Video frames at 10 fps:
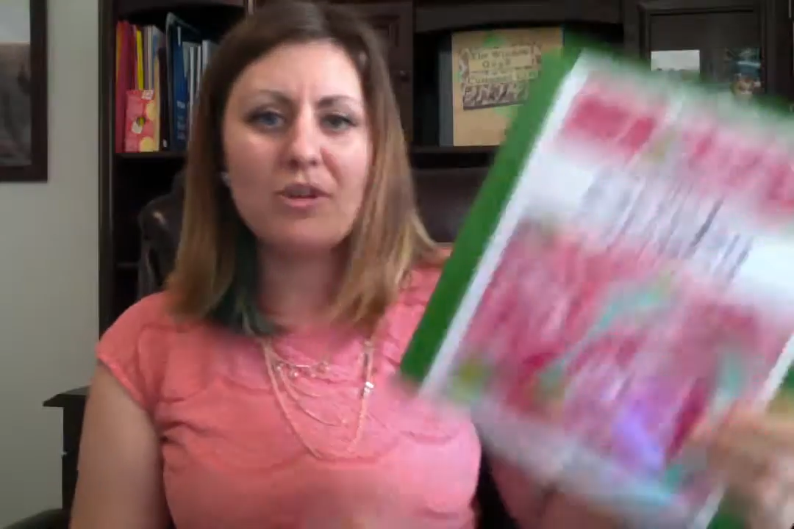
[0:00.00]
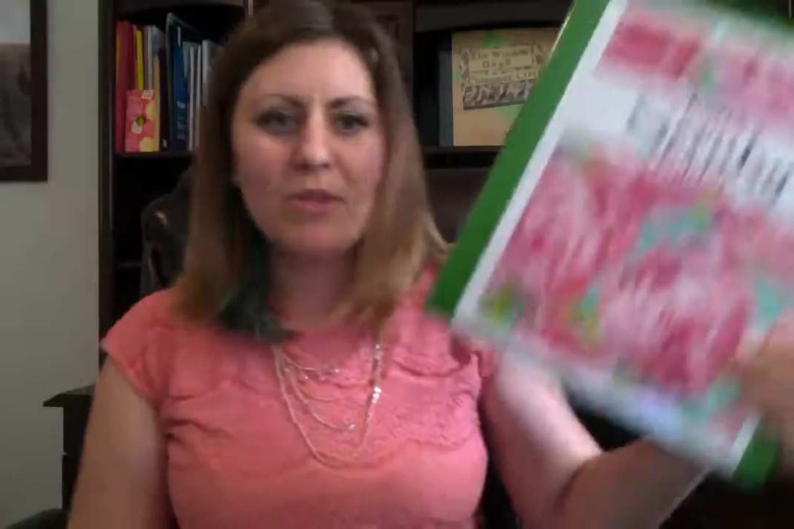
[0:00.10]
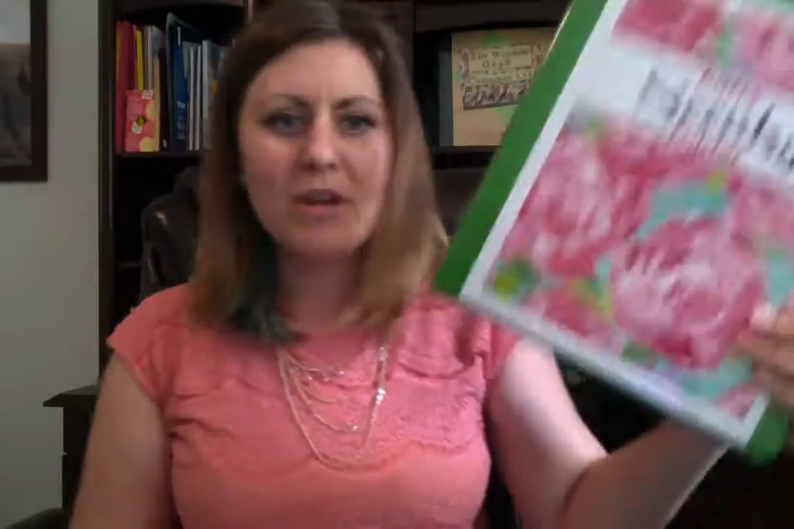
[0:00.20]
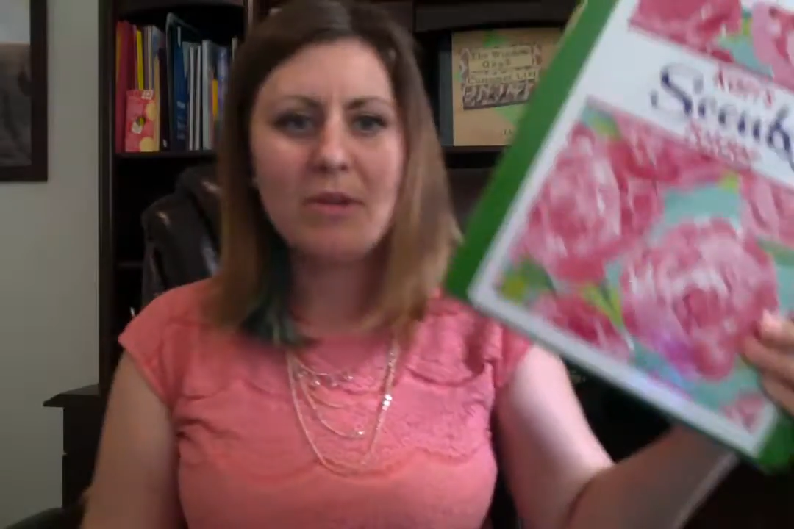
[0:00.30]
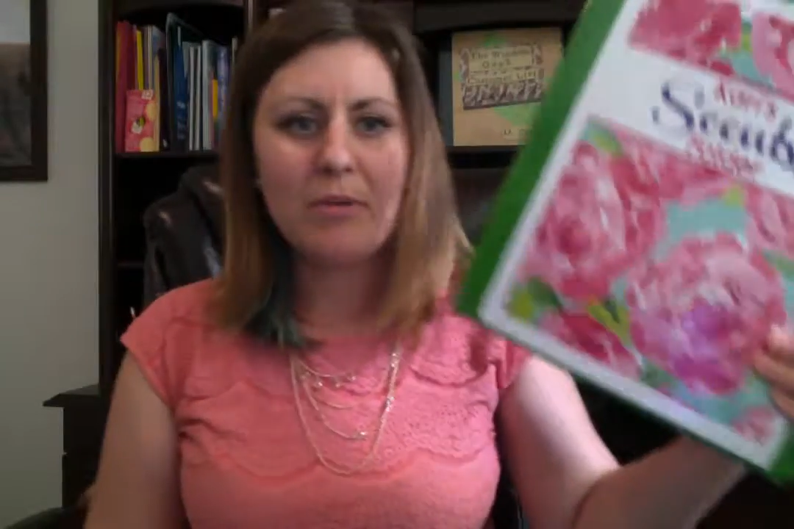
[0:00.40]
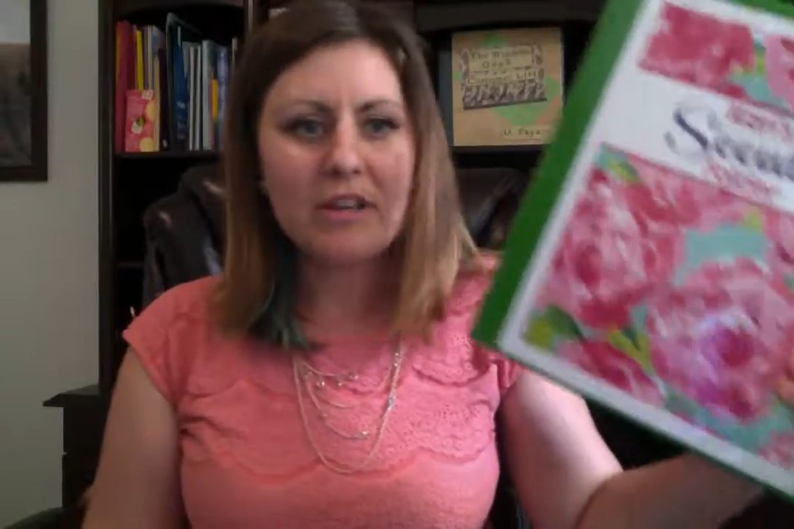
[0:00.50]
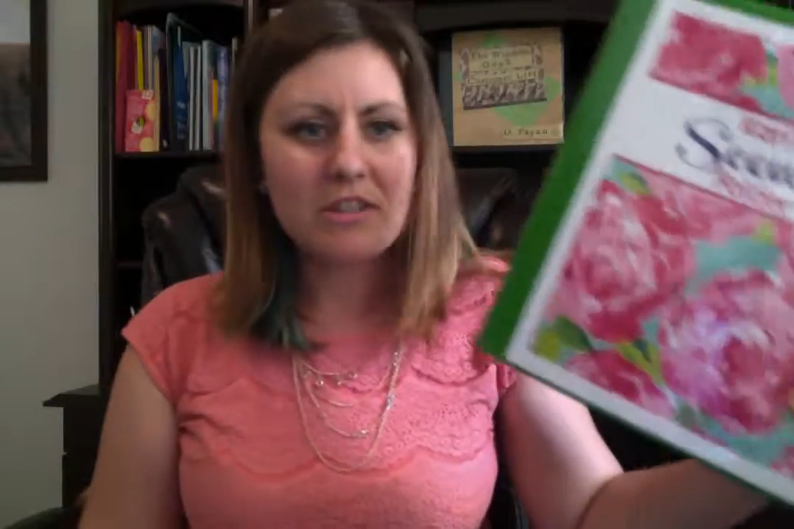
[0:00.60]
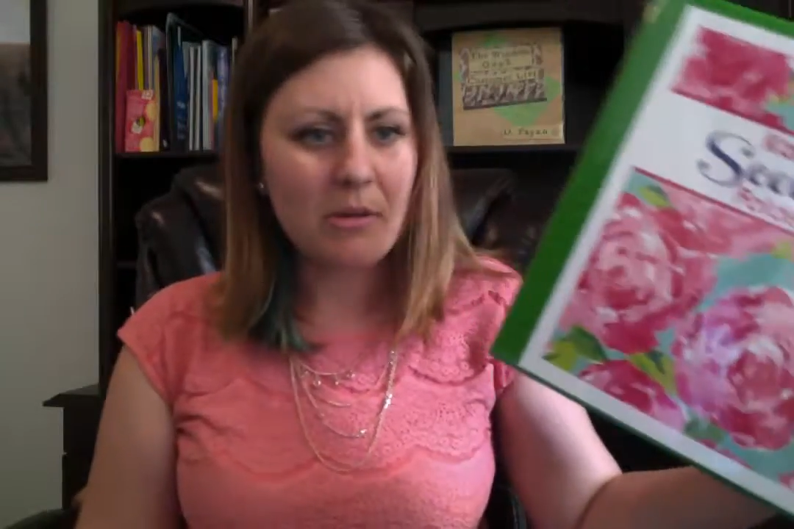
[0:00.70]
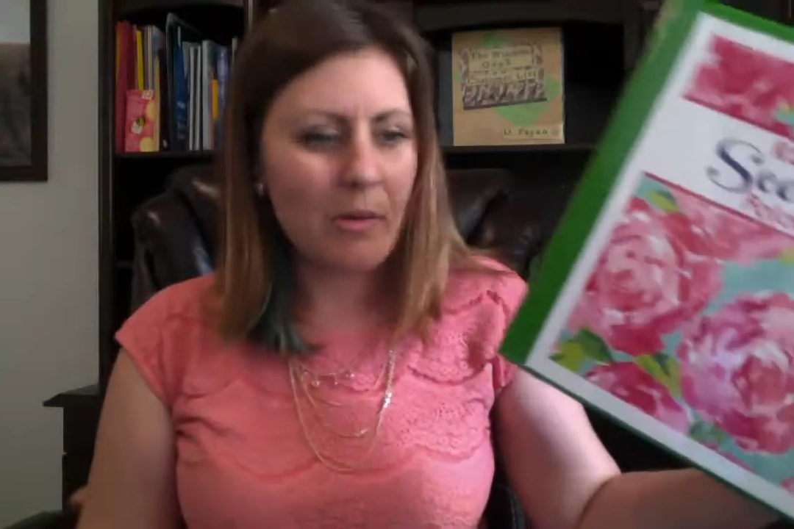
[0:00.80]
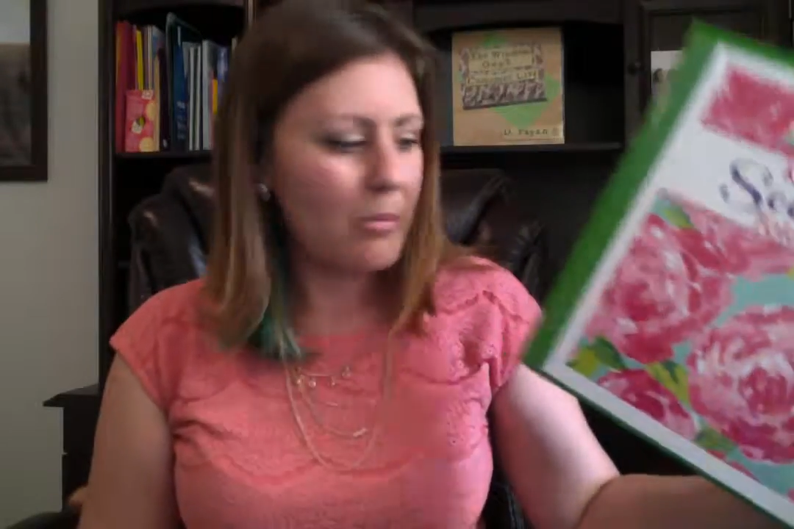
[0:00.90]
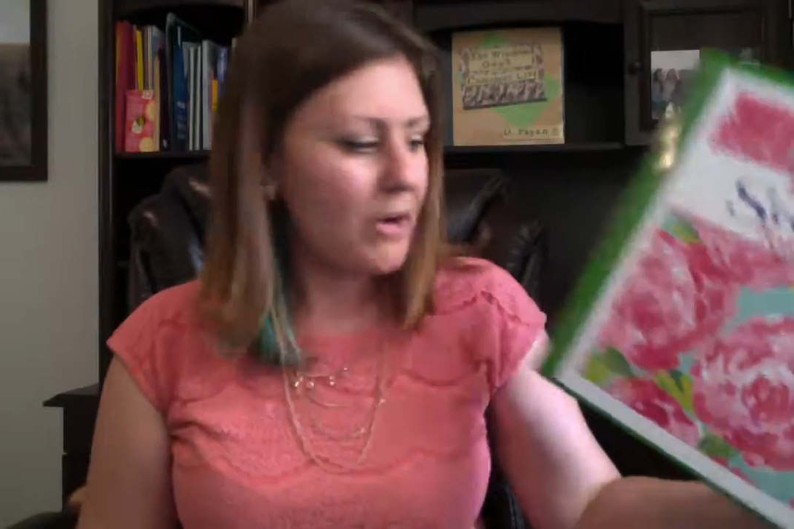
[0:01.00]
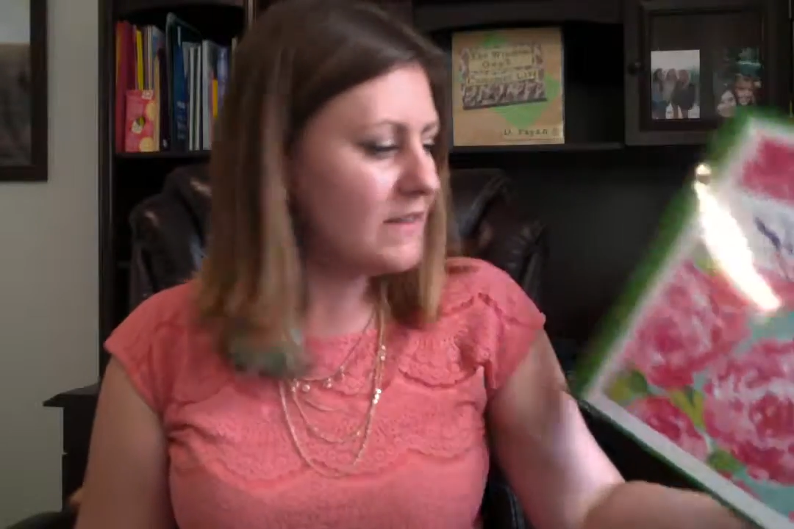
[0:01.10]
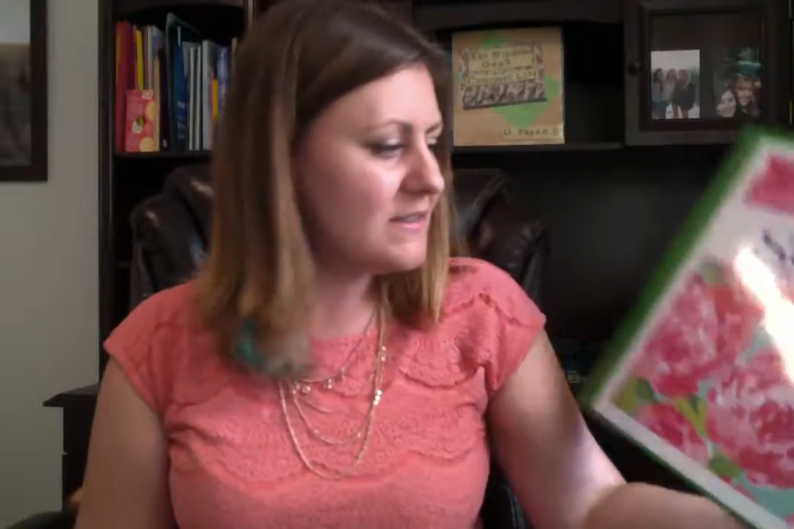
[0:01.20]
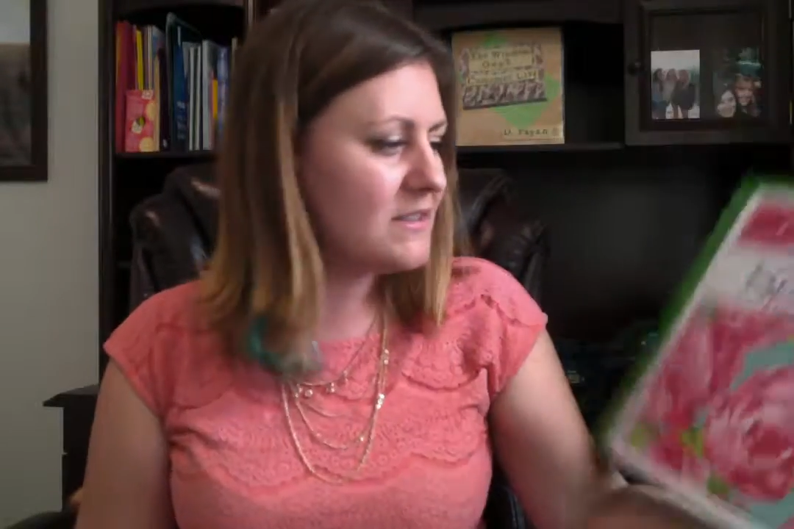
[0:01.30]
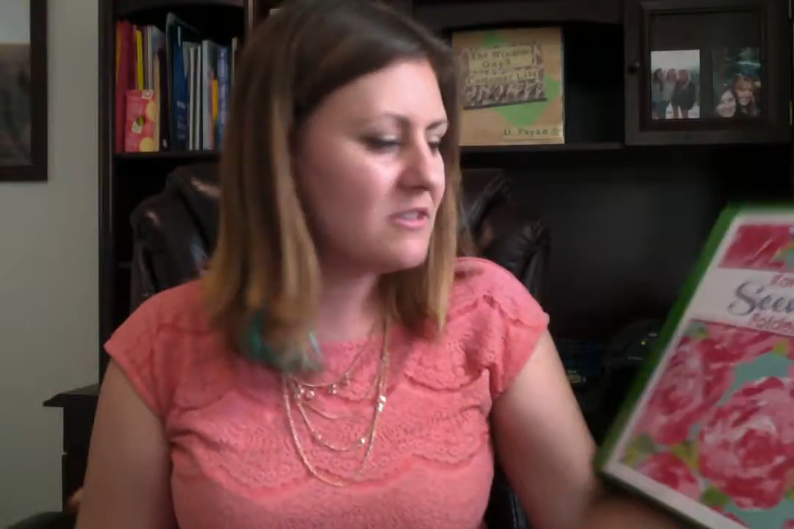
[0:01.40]
write me, we could talk about
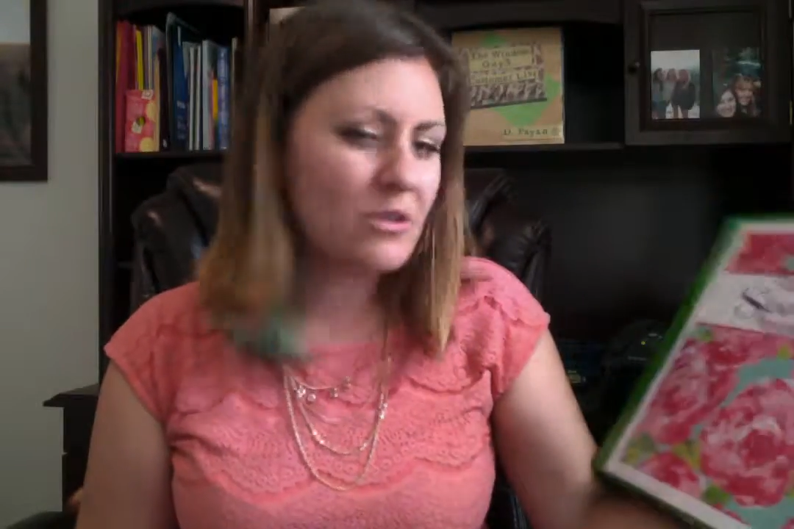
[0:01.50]
prices